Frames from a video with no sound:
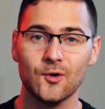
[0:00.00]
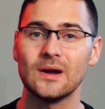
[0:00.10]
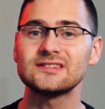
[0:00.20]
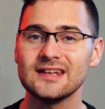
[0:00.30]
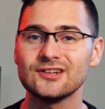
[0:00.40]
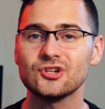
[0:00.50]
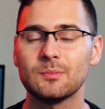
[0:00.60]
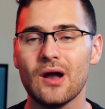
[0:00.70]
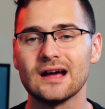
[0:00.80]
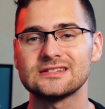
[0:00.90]
Residential
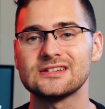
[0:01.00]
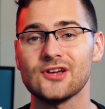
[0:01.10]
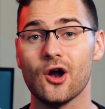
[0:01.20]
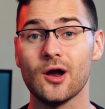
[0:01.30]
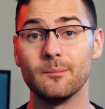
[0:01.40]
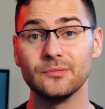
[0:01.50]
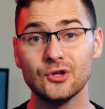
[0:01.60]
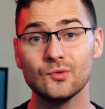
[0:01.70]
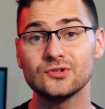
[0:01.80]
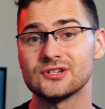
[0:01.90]
proxies are
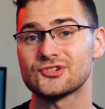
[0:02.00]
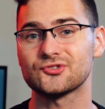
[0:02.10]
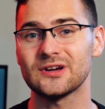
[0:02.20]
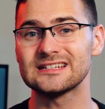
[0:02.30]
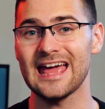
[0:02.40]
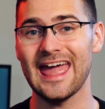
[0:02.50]
immune to strict